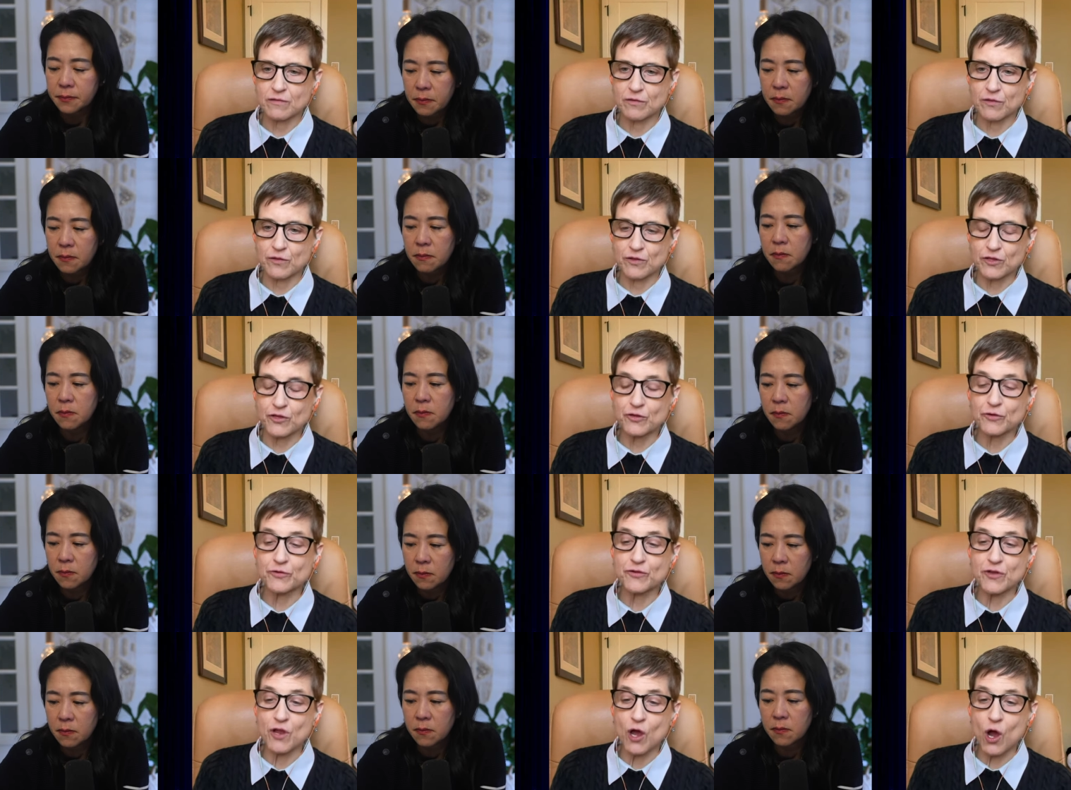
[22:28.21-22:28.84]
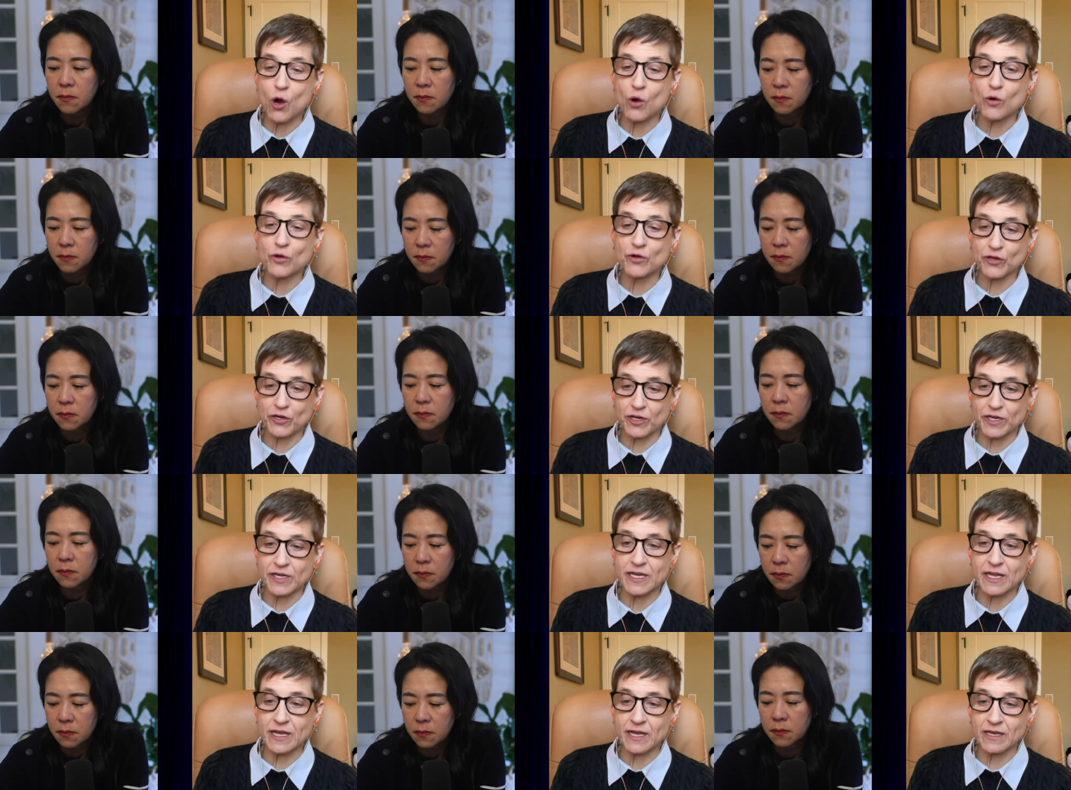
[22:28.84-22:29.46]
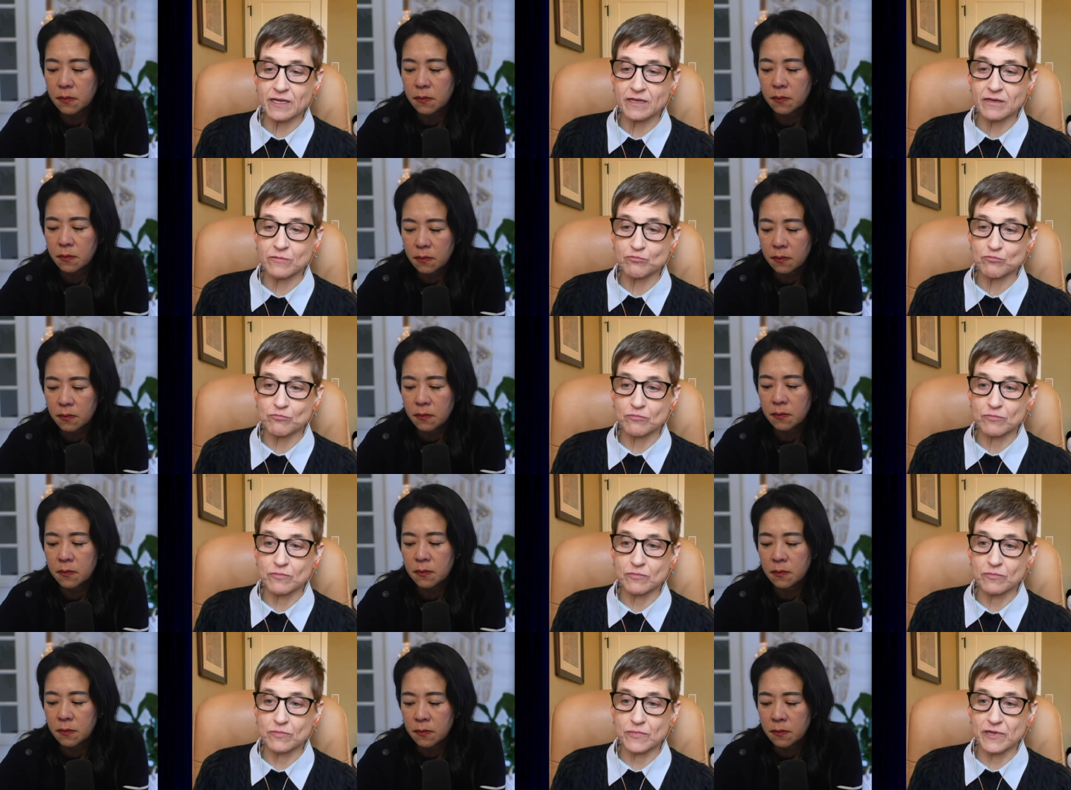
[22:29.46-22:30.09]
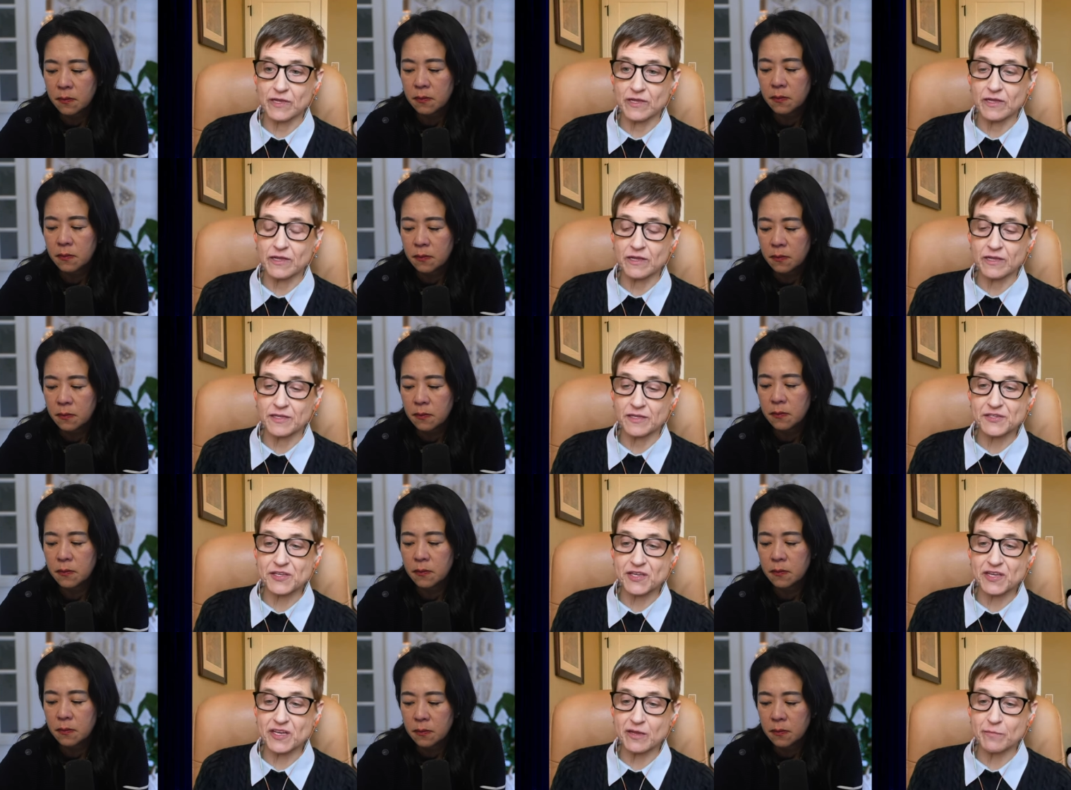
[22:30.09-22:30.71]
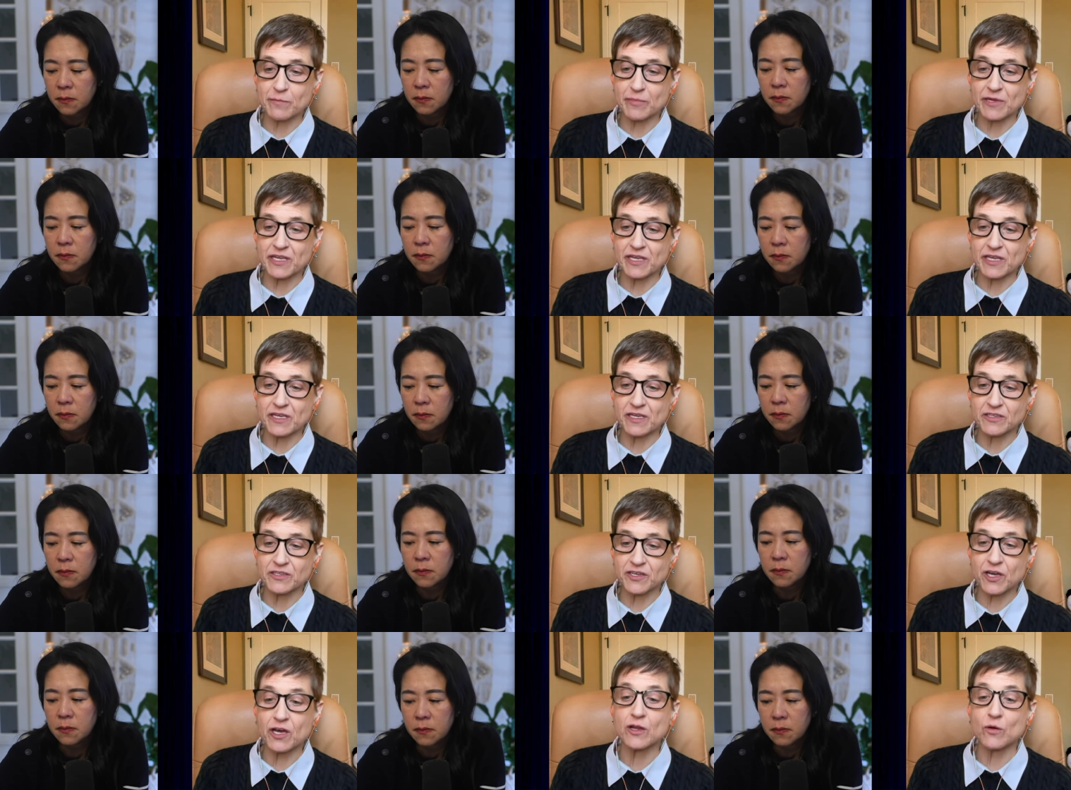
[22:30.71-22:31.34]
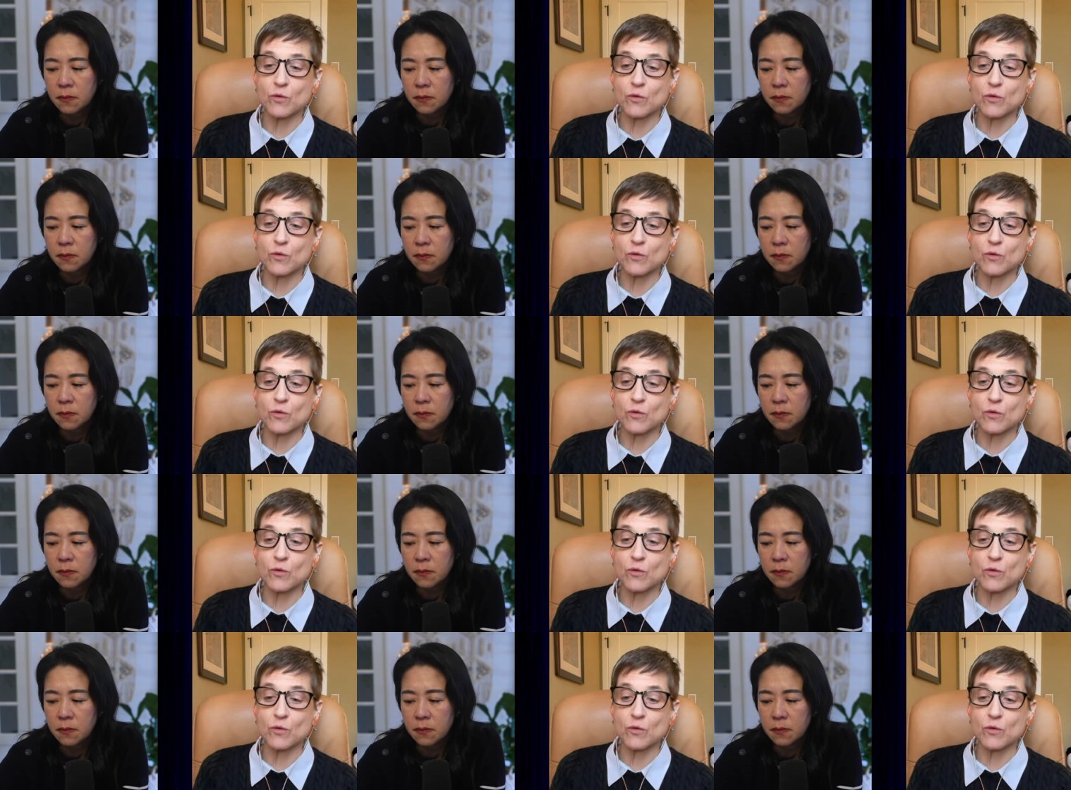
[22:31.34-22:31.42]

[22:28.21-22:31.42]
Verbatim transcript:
Speaker 1: you know you're gonna it's gonna be a ton of